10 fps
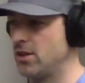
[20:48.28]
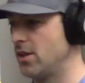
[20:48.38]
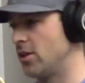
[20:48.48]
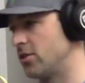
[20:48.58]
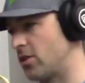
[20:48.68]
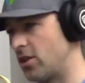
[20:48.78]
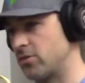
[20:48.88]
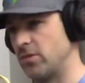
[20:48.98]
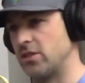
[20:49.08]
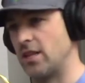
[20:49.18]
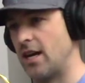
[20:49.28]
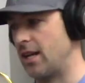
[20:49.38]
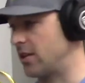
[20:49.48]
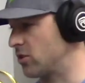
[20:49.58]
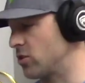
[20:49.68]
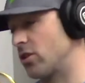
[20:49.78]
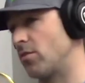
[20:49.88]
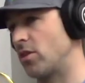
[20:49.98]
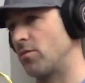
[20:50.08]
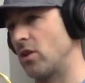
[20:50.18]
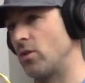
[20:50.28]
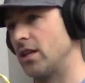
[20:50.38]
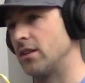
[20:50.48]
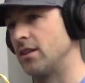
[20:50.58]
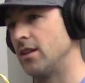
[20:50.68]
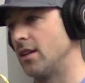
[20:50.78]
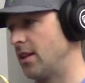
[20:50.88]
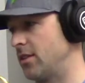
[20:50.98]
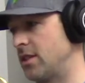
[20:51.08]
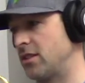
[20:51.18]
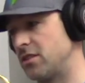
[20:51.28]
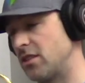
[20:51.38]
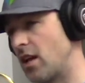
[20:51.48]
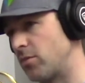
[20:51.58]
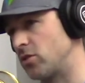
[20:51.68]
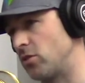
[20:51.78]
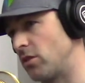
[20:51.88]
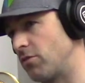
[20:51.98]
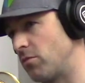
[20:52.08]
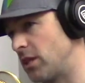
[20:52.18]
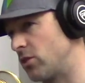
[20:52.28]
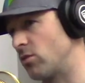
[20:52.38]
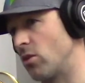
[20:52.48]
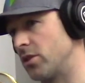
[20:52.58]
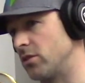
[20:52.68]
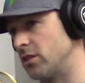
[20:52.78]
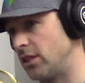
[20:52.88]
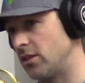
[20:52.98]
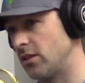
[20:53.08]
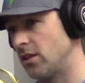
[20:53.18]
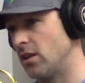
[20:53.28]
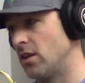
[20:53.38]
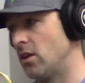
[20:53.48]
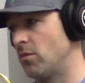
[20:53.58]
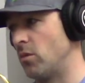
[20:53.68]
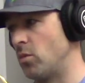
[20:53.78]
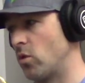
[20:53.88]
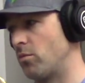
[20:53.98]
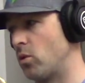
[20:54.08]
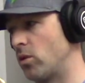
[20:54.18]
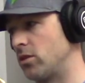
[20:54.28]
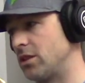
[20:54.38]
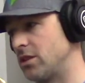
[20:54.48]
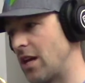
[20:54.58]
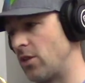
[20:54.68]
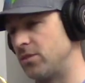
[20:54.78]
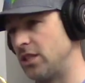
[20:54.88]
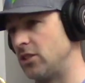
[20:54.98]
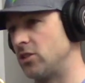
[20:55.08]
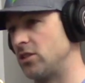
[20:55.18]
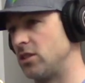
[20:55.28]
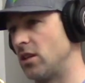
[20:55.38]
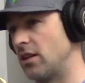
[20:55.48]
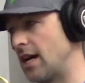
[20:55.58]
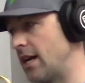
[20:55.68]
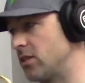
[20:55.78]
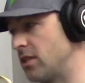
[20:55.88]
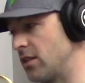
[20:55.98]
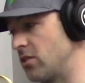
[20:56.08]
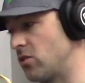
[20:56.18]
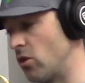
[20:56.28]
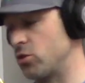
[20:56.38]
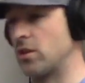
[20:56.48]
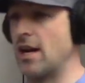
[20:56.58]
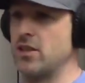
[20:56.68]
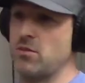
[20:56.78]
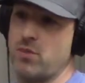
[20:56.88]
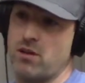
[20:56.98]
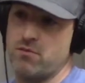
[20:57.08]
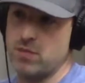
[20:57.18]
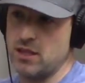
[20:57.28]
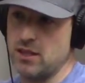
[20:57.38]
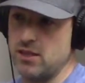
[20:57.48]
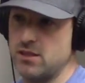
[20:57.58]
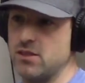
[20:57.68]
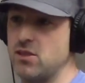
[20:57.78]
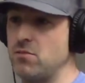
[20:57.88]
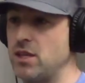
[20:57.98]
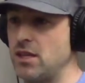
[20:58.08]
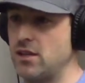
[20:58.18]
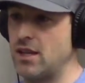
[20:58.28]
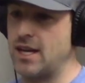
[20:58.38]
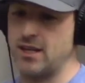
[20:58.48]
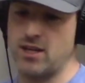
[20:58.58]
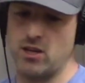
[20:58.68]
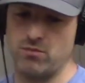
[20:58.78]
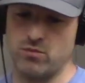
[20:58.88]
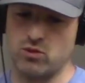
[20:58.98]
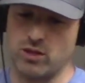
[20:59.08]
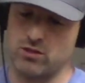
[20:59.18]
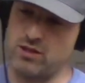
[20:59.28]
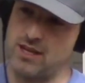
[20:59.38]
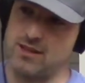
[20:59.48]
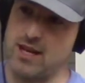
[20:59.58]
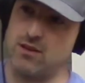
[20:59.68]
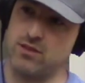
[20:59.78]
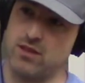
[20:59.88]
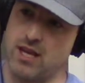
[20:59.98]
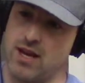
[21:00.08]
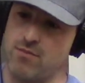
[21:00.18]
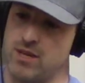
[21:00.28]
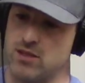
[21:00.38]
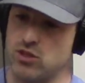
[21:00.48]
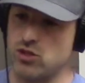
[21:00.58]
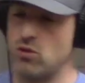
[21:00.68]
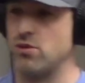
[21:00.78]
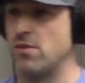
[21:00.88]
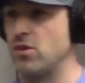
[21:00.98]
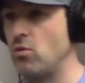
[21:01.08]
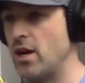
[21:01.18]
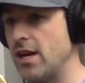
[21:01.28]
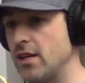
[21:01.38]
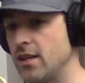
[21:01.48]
toss them to the side. I just took them under my wing. I was like, this is an opportunity for me to grow as a leader, but more importantly, to help teach these young guys that those guys above me did to me, that I can help trickle that down to them and show them the way.